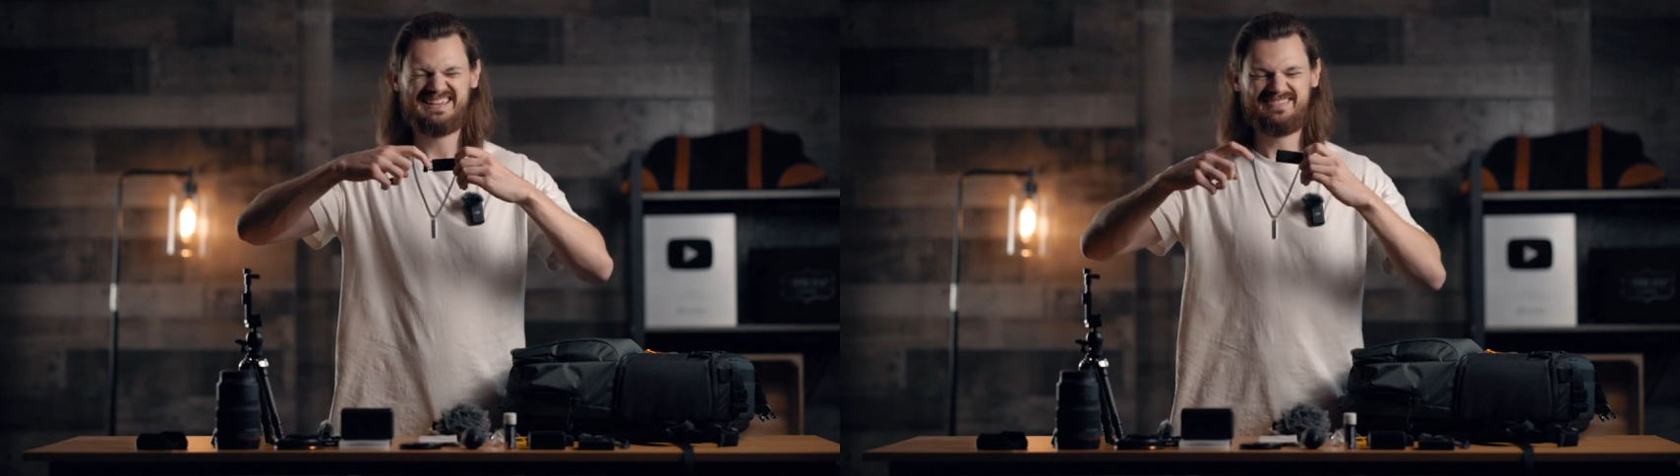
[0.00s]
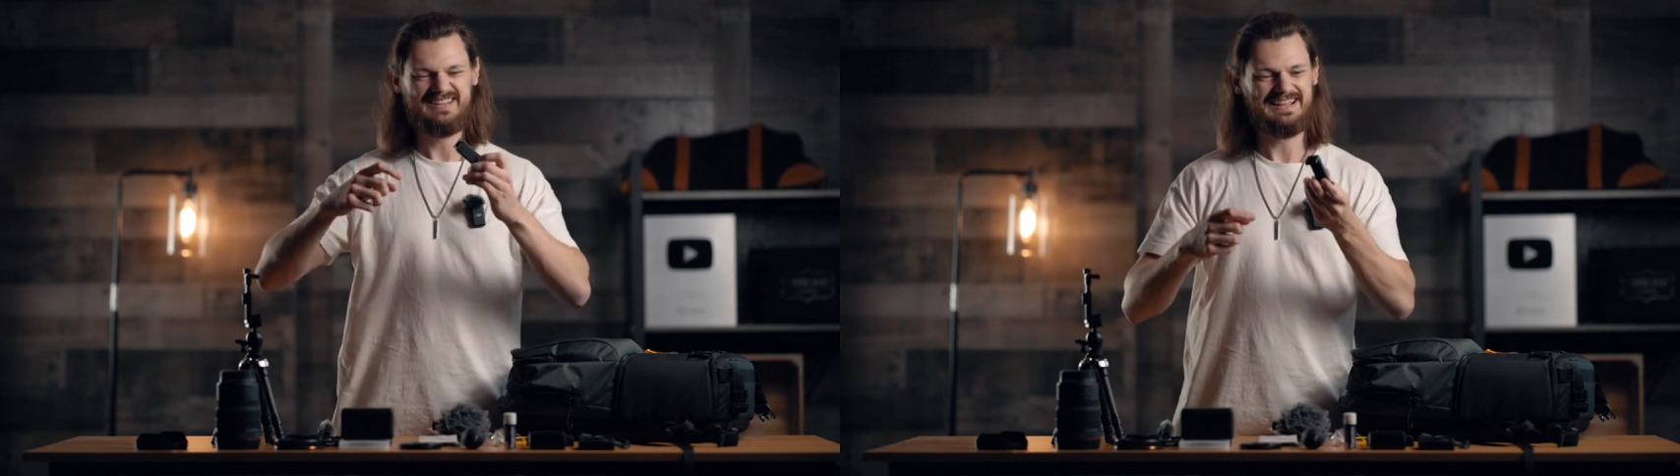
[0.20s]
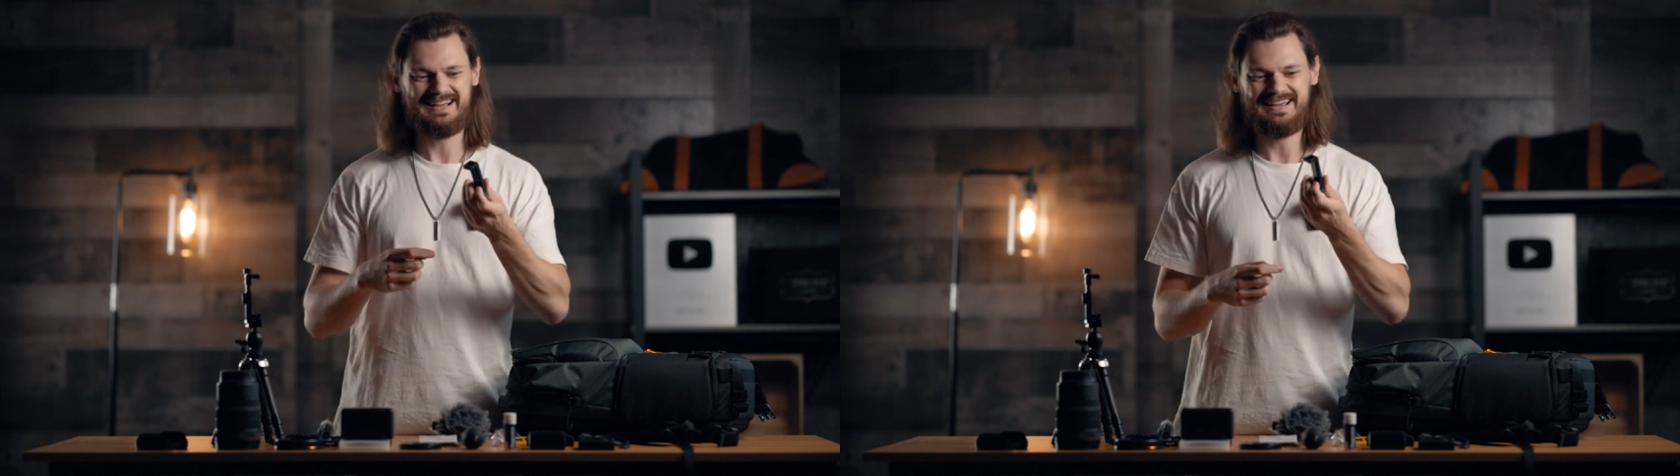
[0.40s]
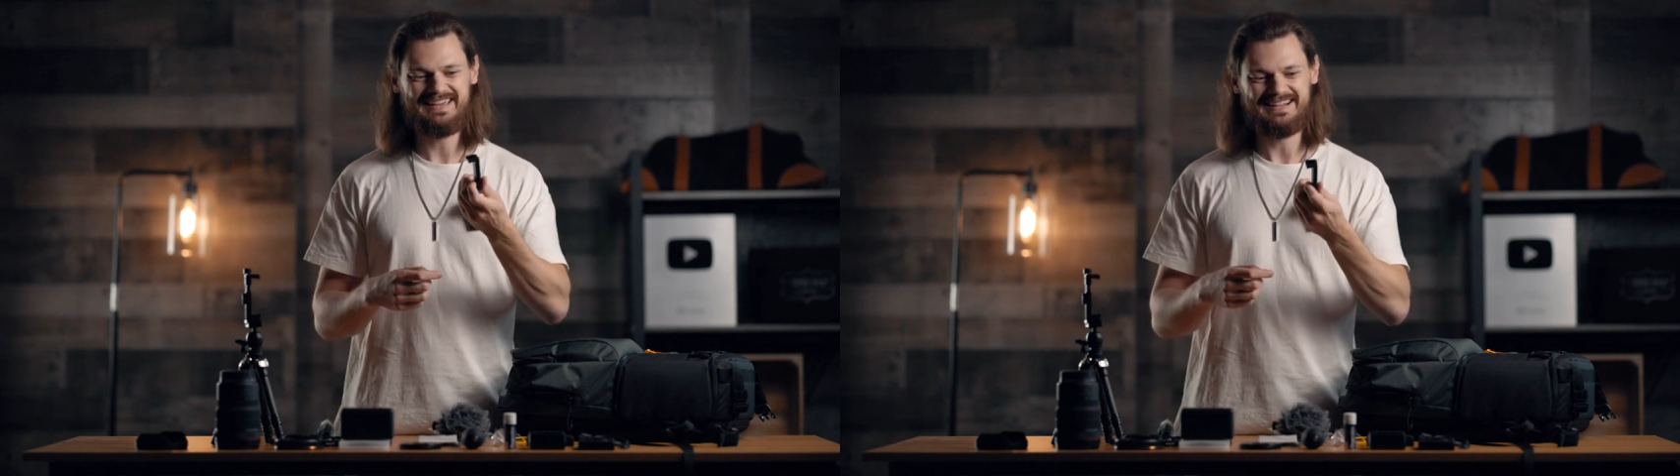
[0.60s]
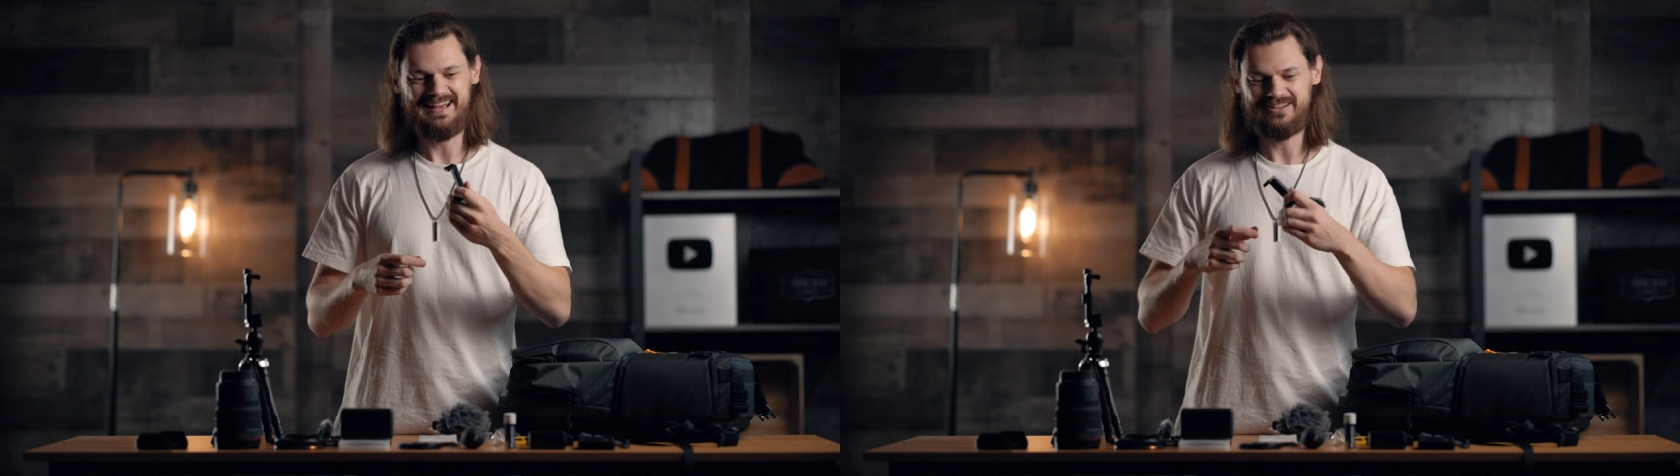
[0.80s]
And I'm like,
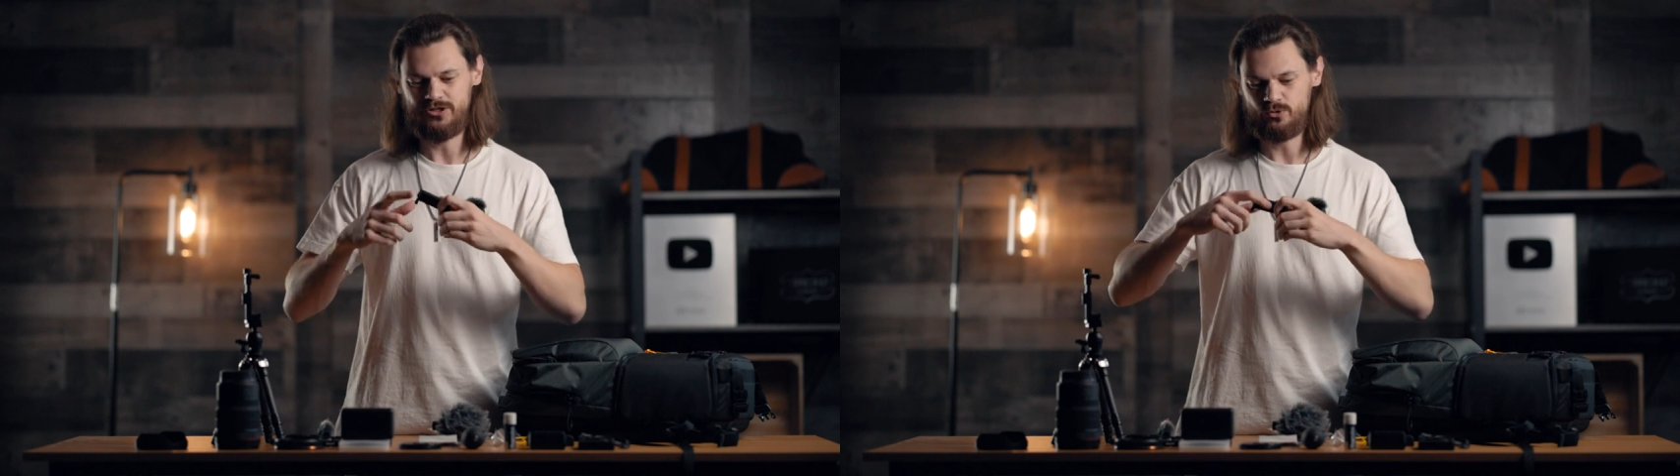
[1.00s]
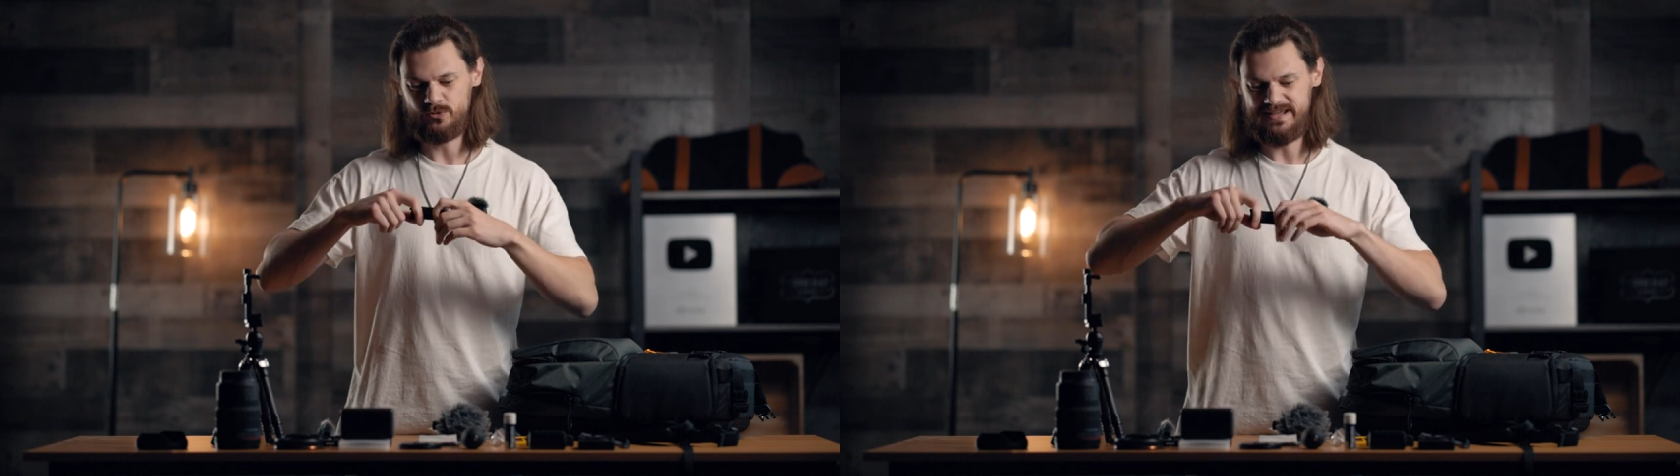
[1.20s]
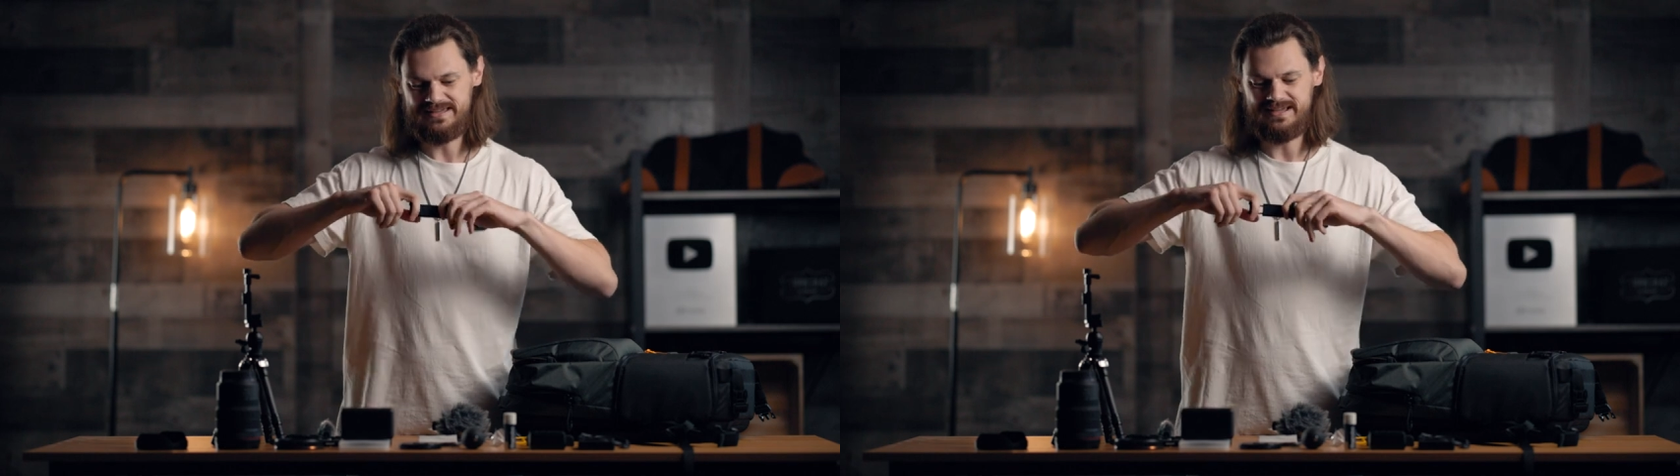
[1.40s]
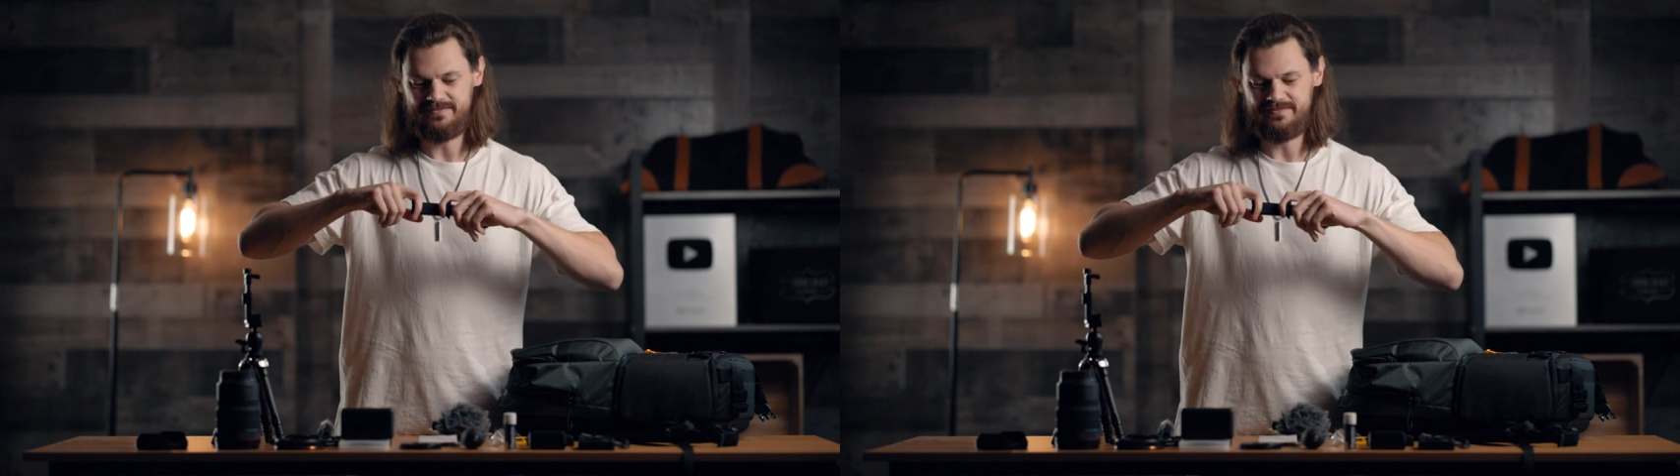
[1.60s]
again, I don't like it.